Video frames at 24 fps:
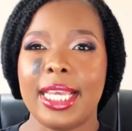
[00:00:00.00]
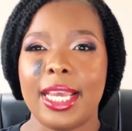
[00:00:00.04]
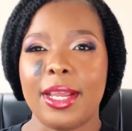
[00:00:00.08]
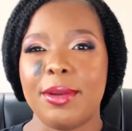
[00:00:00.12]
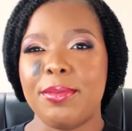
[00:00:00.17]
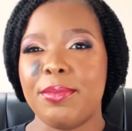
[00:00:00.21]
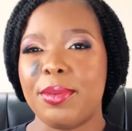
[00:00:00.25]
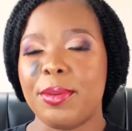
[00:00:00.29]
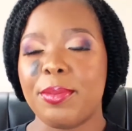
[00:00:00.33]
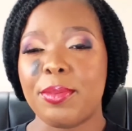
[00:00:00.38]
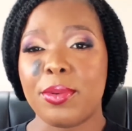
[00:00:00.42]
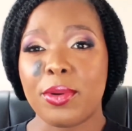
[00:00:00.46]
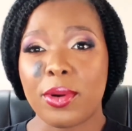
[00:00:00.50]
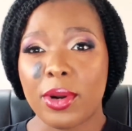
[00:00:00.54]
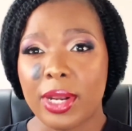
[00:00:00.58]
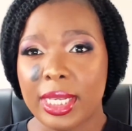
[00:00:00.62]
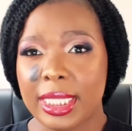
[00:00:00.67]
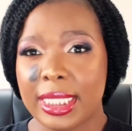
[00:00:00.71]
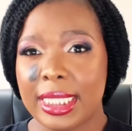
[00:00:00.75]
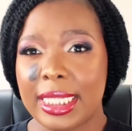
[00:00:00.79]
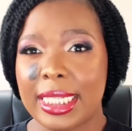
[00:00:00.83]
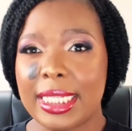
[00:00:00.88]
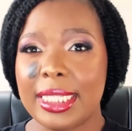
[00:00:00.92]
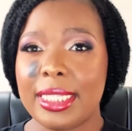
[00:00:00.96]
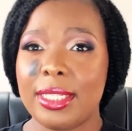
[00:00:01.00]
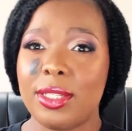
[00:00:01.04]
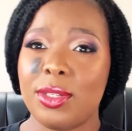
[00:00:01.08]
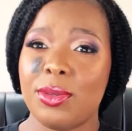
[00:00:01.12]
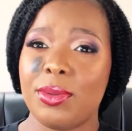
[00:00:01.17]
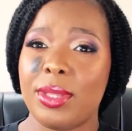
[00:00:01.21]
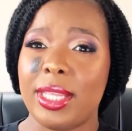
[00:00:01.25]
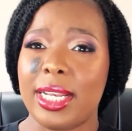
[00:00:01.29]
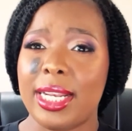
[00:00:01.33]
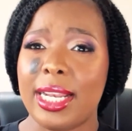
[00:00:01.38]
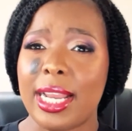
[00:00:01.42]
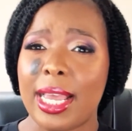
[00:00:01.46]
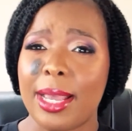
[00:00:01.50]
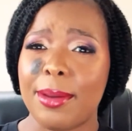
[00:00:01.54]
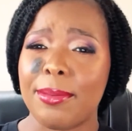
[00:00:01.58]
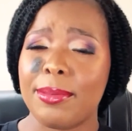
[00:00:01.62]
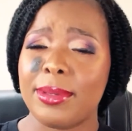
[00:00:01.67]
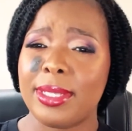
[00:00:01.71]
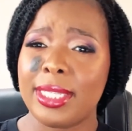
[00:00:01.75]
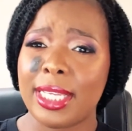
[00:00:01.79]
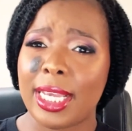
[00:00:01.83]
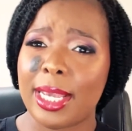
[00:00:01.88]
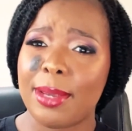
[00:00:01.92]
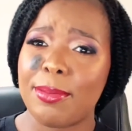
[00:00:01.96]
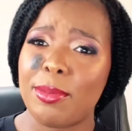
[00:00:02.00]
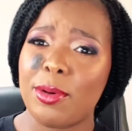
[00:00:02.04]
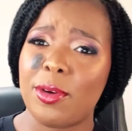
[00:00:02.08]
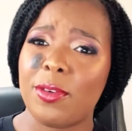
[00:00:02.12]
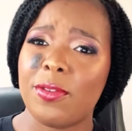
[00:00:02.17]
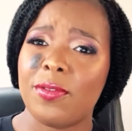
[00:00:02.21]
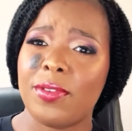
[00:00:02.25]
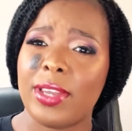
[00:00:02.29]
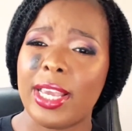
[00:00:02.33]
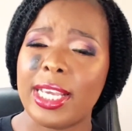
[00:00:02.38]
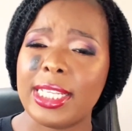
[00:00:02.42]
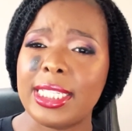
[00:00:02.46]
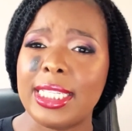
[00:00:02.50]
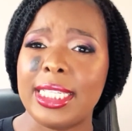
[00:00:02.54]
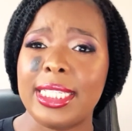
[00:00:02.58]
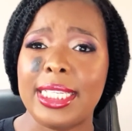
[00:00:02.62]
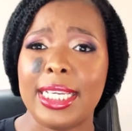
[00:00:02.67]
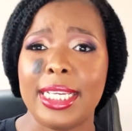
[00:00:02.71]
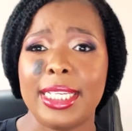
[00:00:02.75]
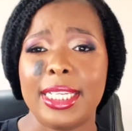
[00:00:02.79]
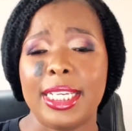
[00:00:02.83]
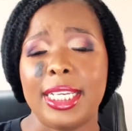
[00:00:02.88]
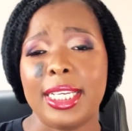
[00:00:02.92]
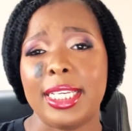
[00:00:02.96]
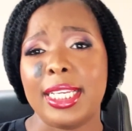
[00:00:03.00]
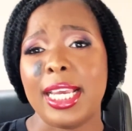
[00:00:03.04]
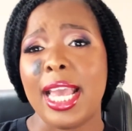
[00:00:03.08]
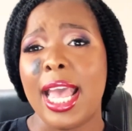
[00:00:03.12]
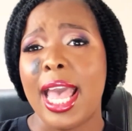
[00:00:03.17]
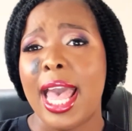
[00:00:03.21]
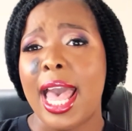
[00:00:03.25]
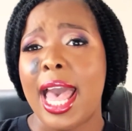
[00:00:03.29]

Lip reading: can be processed to the type of accident, and